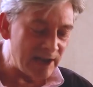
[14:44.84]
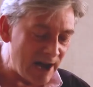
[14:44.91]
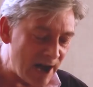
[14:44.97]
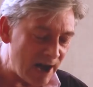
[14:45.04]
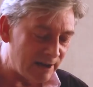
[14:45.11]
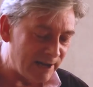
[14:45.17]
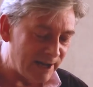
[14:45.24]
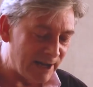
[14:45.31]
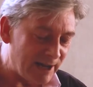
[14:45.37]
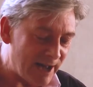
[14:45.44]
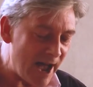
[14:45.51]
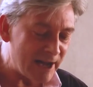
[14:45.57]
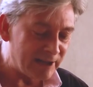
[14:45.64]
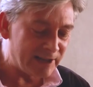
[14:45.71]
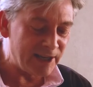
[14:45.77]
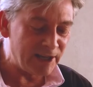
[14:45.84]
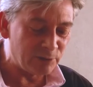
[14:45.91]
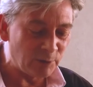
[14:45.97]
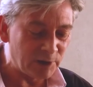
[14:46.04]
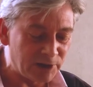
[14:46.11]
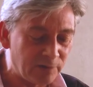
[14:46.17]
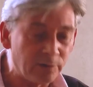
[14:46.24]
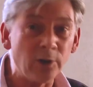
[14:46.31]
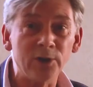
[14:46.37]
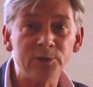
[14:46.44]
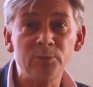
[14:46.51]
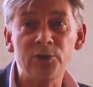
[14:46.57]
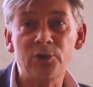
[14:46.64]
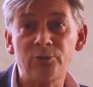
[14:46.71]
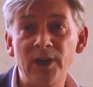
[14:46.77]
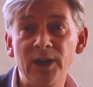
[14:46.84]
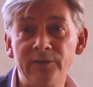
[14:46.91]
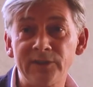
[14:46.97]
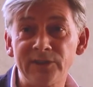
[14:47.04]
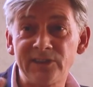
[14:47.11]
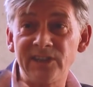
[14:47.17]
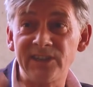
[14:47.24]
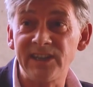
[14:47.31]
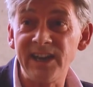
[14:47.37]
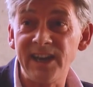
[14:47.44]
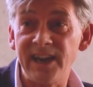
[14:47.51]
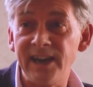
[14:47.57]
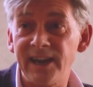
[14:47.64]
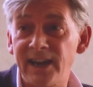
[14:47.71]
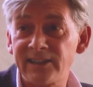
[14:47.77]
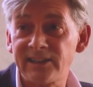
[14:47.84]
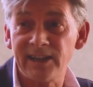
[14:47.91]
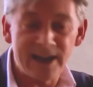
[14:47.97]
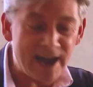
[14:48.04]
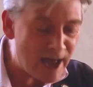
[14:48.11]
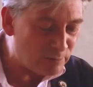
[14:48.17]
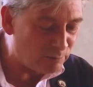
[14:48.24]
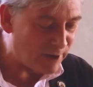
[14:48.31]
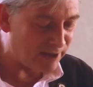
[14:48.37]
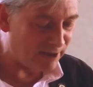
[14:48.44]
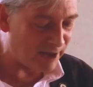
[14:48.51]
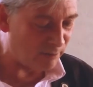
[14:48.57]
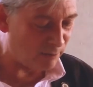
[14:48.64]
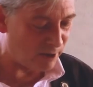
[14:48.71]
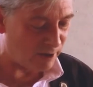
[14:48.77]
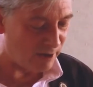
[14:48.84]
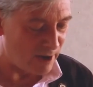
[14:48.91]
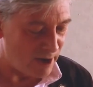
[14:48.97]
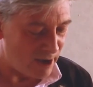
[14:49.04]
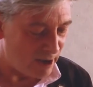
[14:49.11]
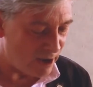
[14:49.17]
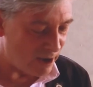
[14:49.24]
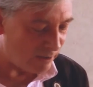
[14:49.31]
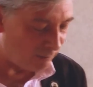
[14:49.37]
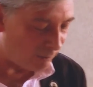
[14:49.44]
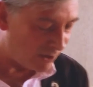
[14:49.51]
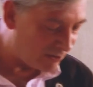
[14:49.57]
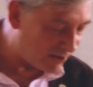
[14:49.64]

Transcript: These are ideas which have got as much relevance today as they had when they were